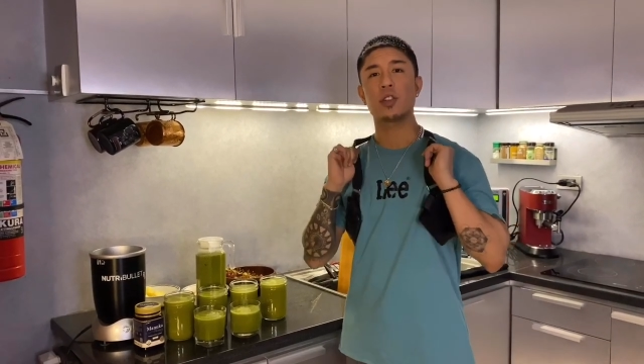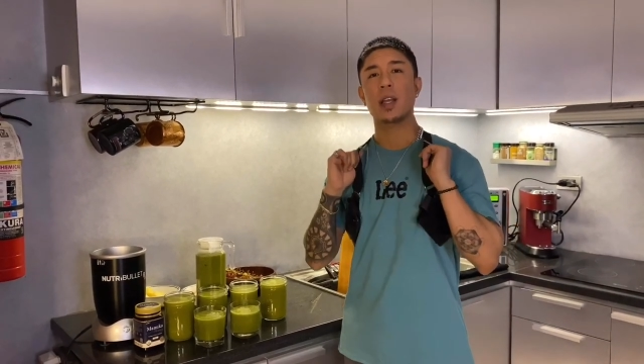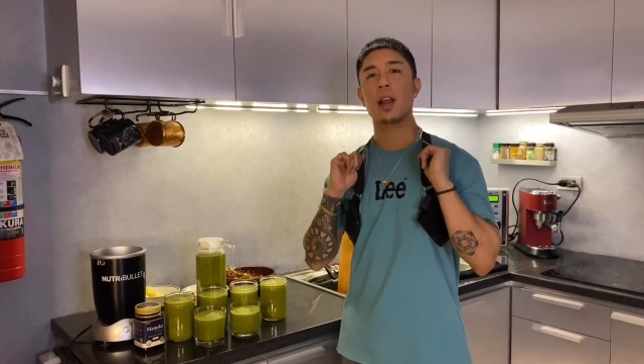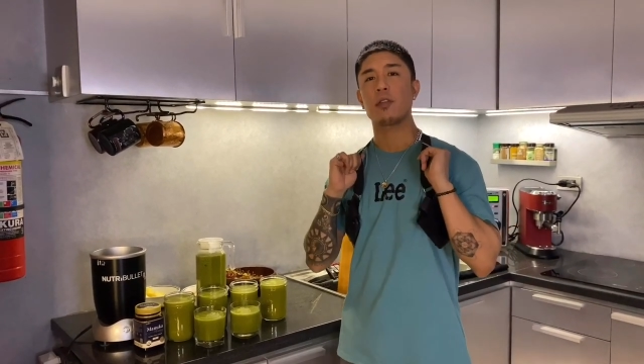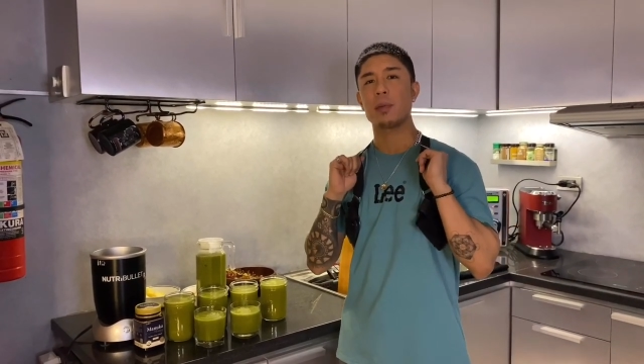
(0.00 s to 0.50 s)

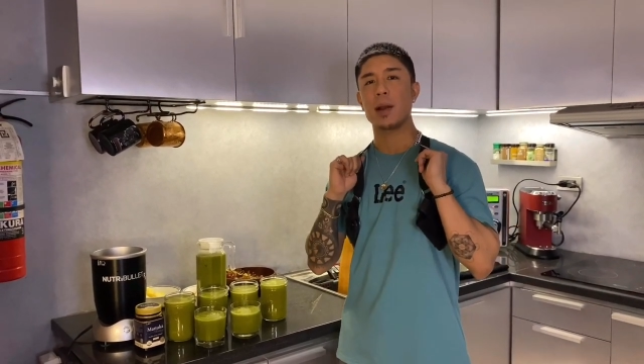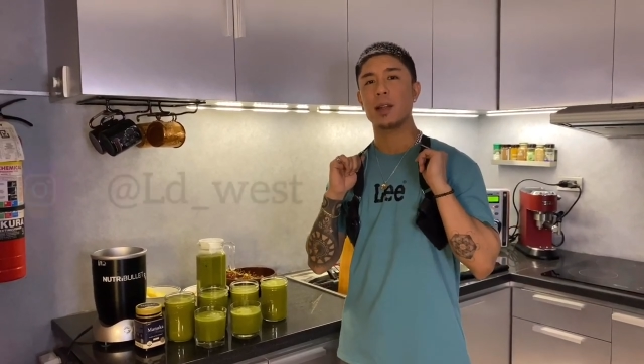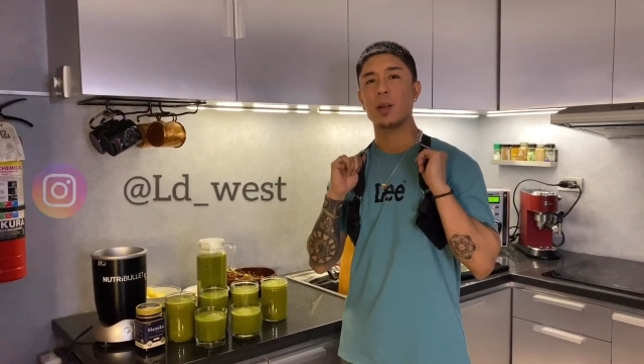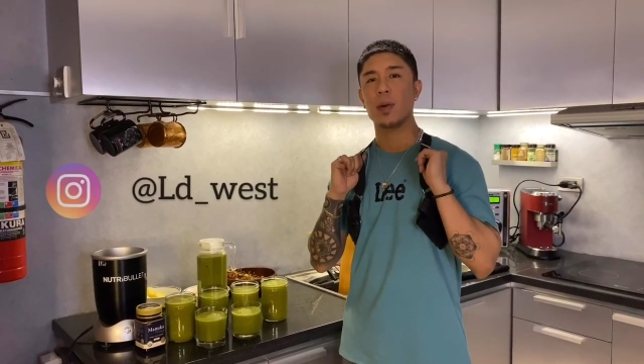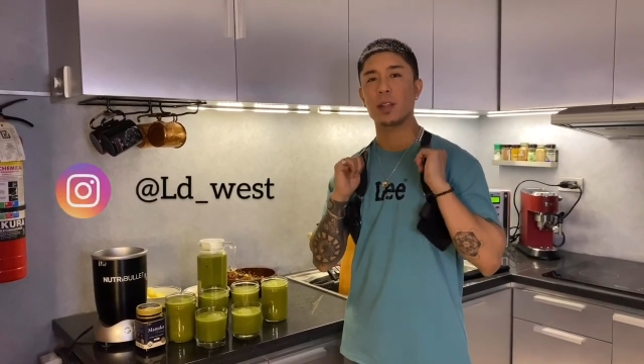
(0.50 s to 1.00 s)
J R from L
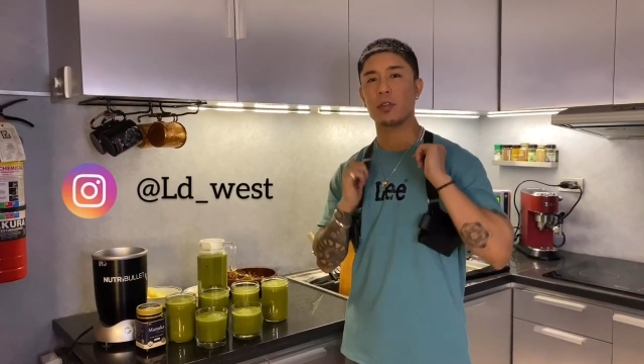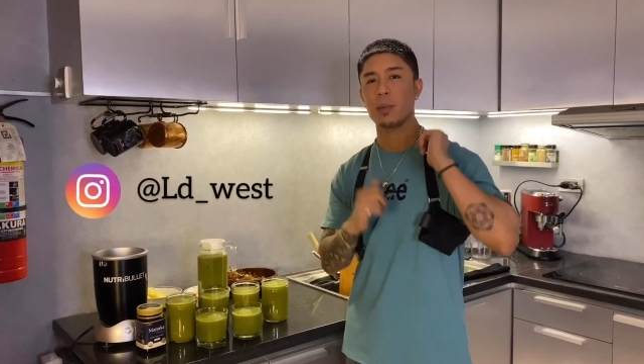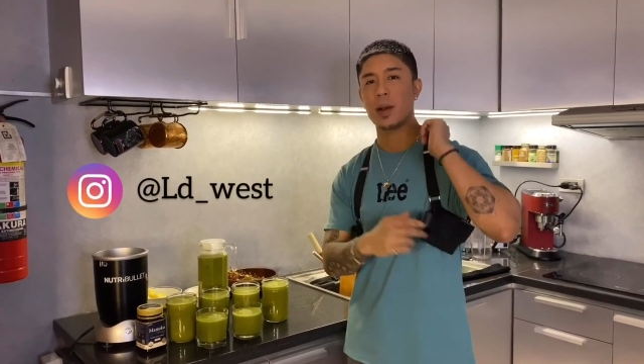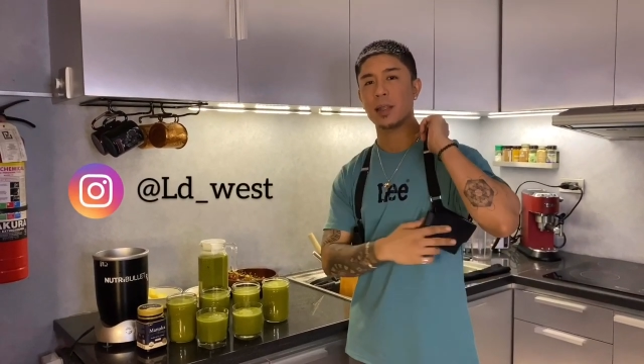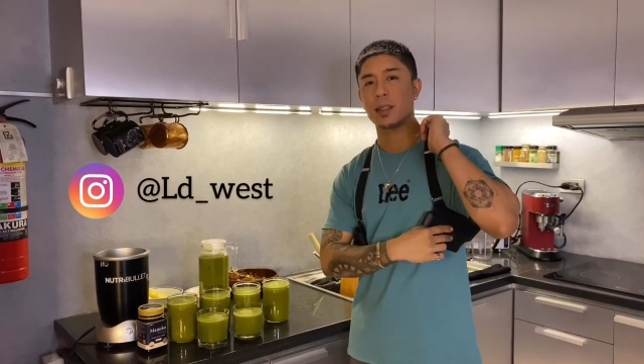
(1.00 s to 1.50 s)
D West for
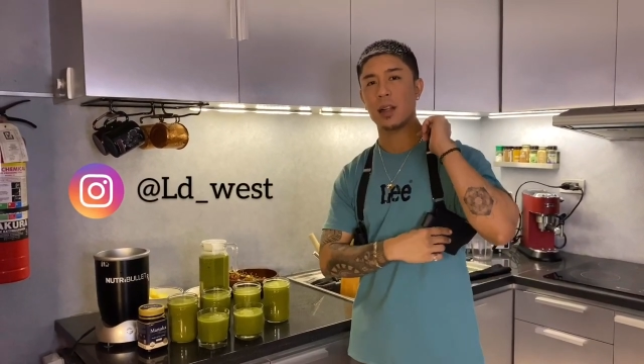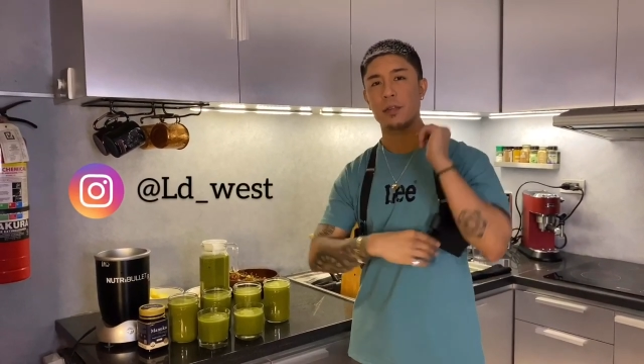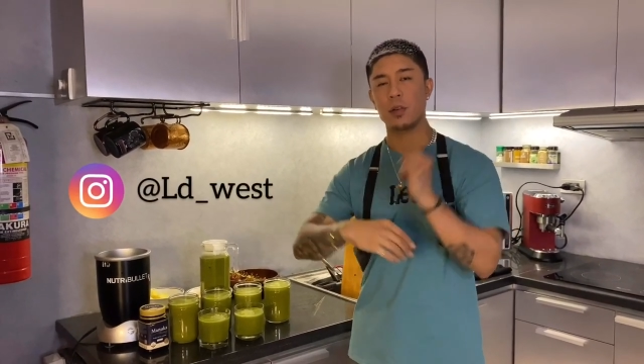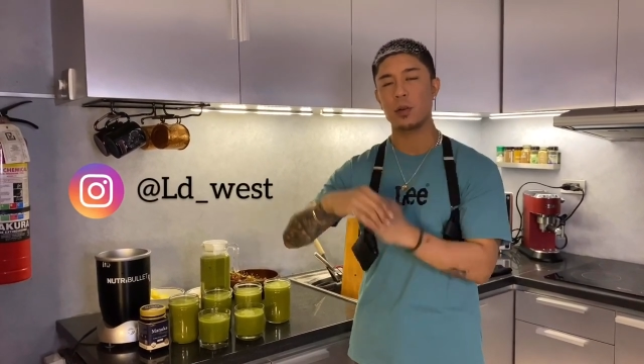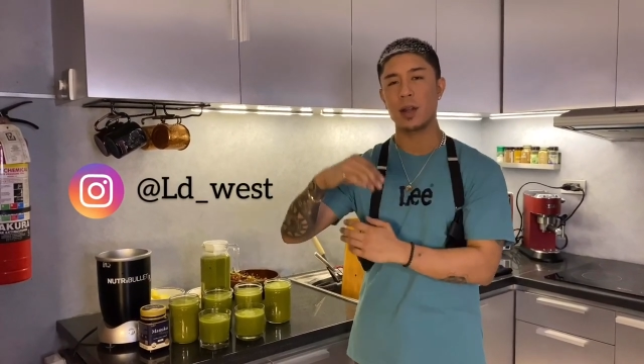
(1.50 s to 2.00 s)
my cell
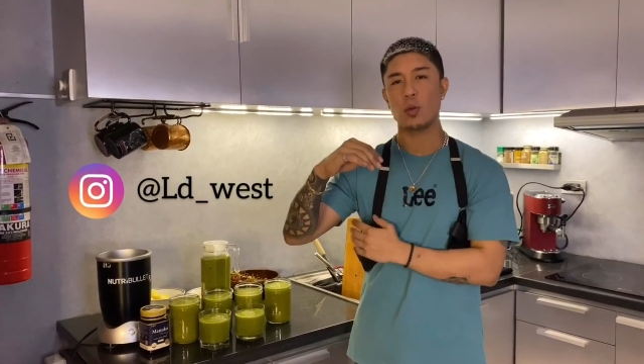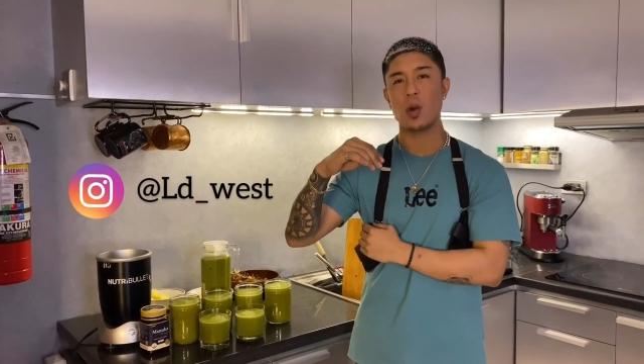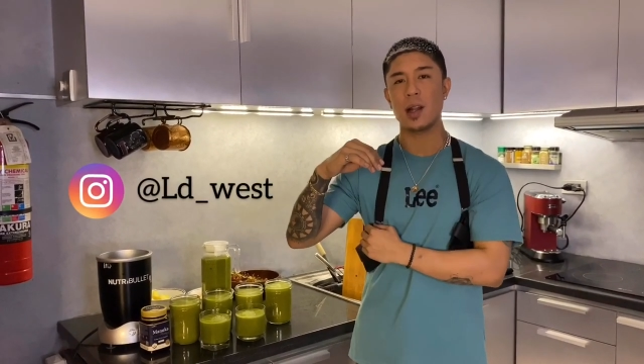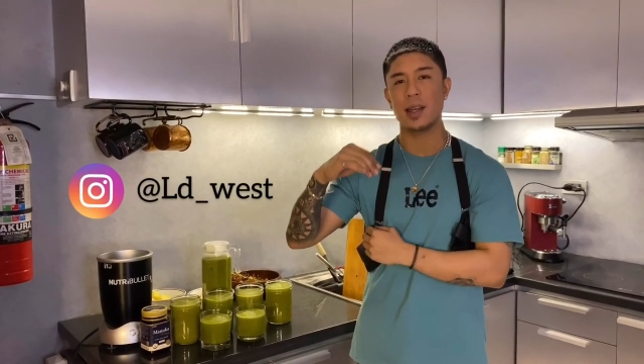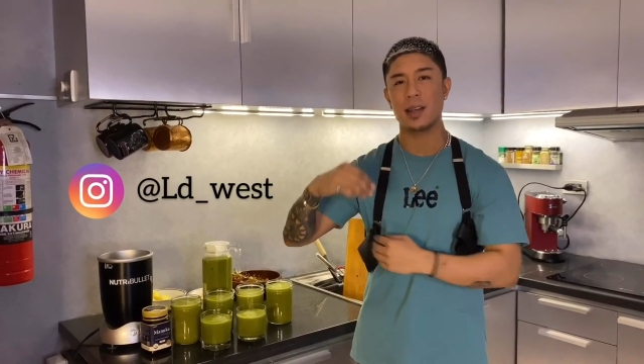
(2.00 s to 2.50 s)
phone and
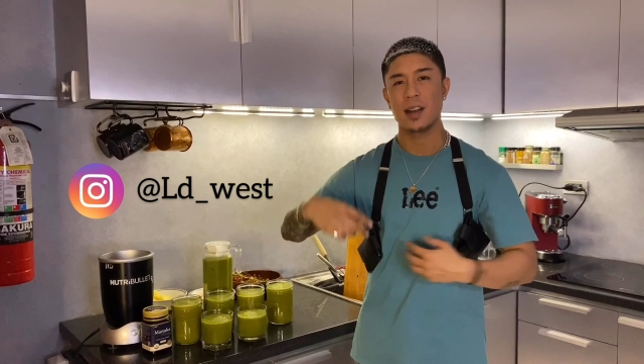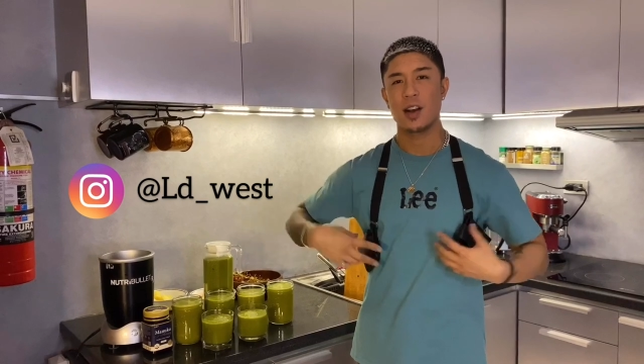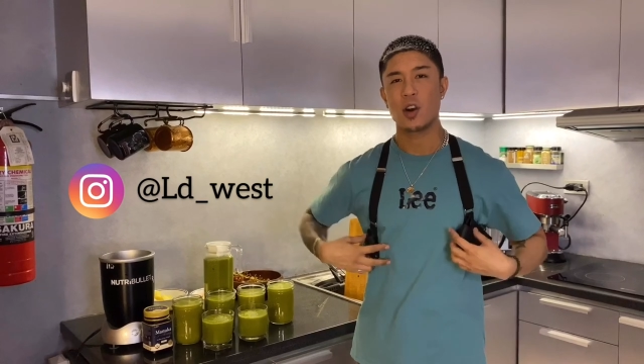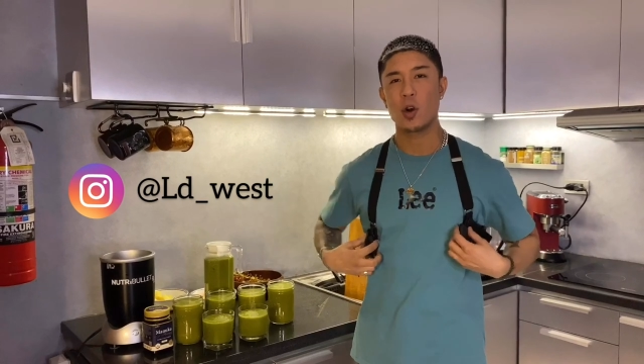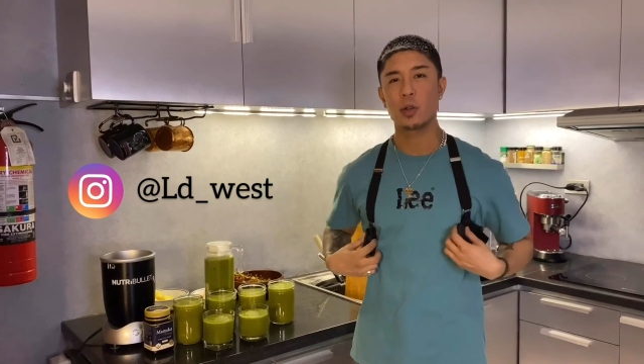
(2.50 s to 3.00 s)
wallet
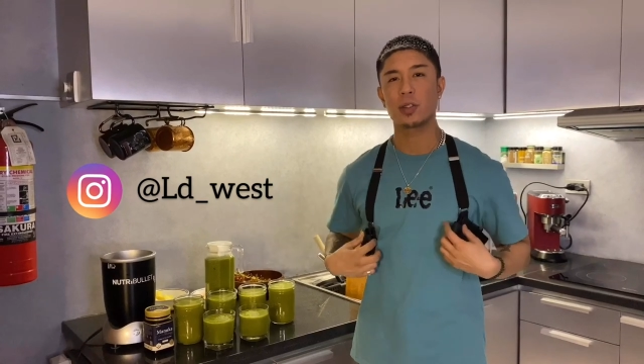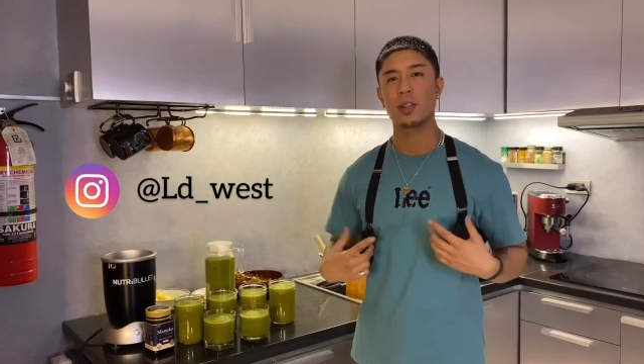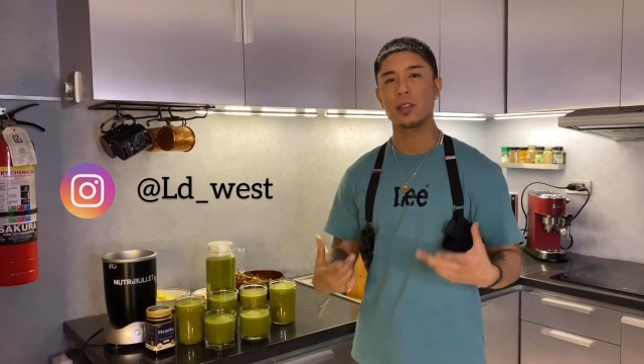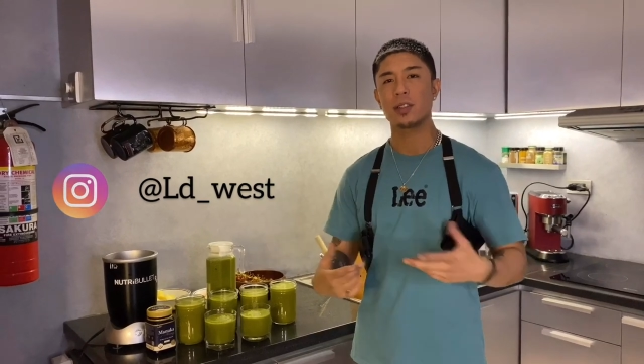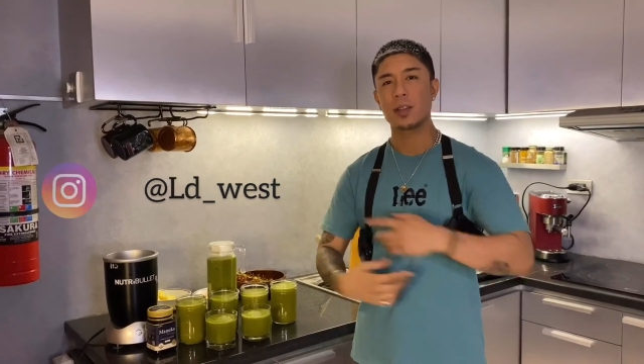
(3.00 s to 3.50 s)

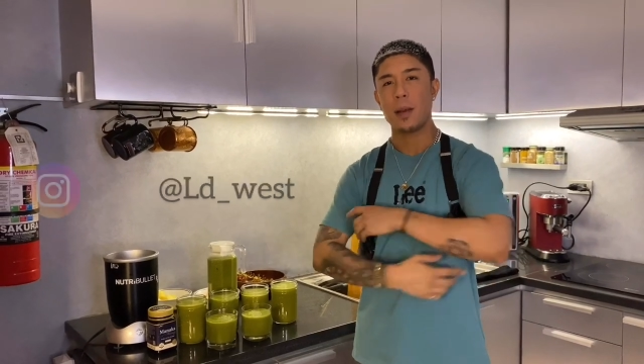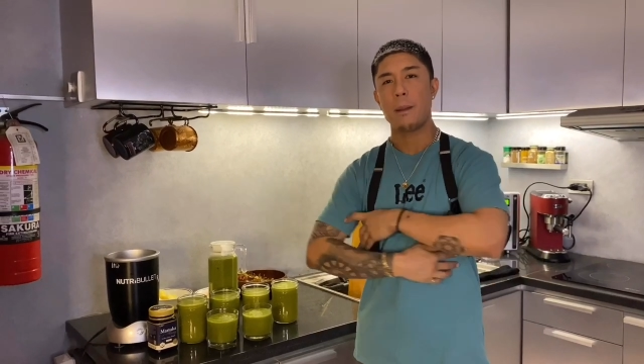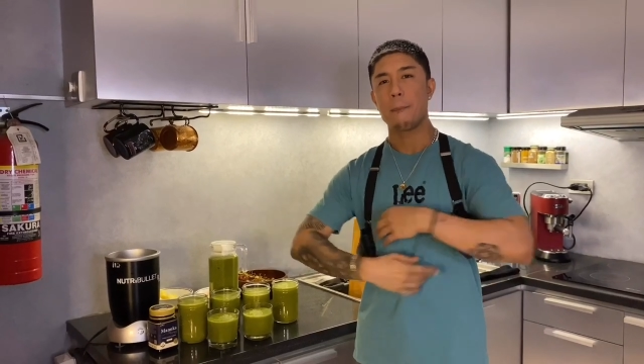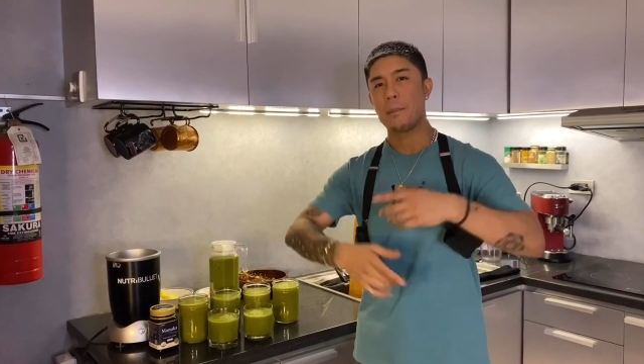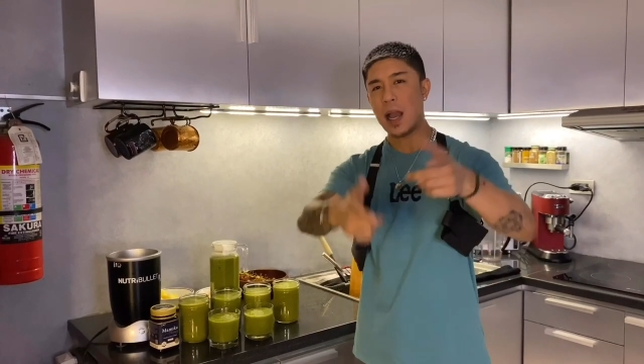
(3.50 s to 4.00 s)
holsters.
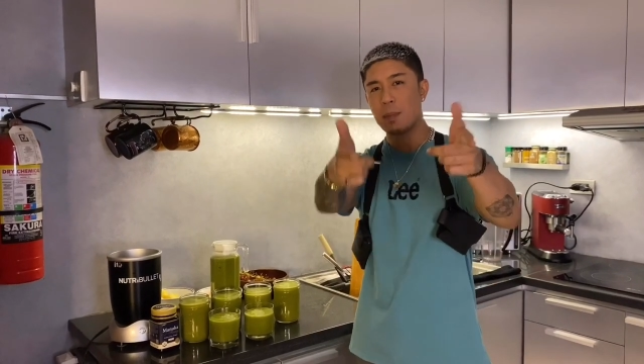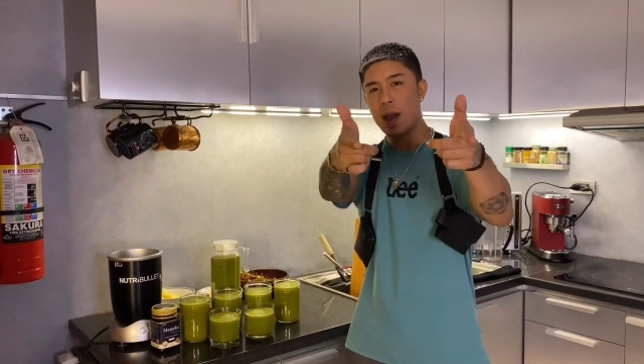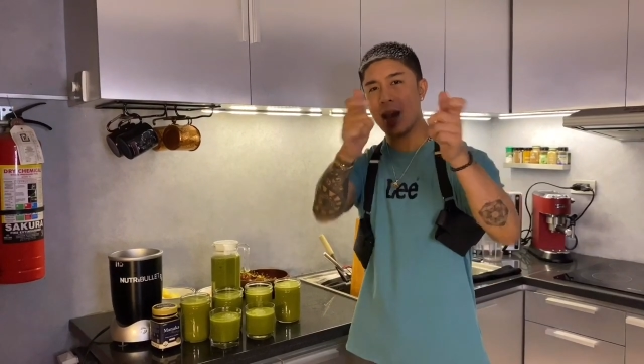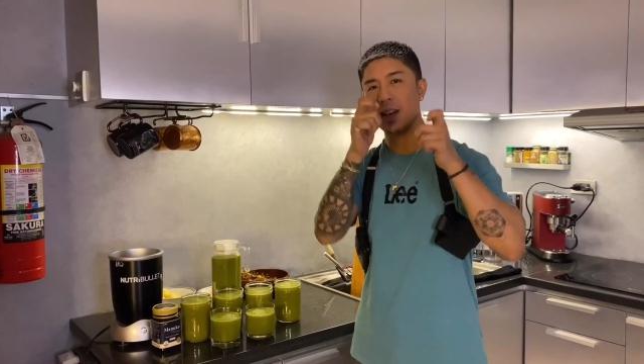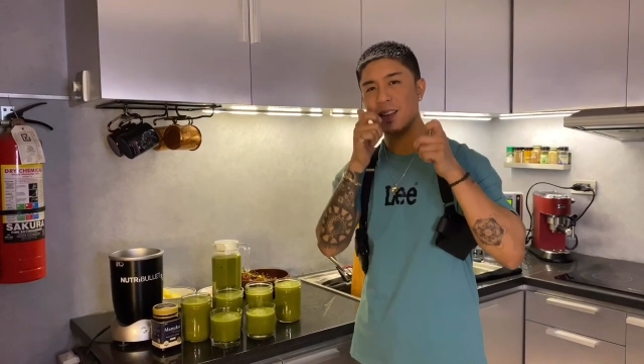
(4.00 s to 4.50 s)
Bang,
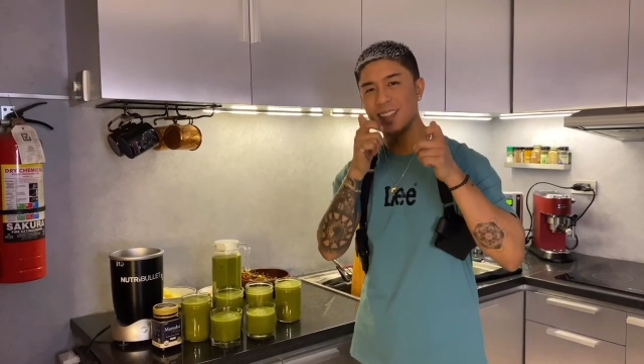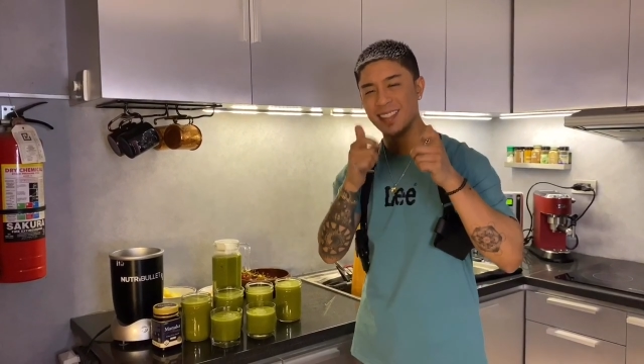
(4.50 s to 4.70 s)
bang.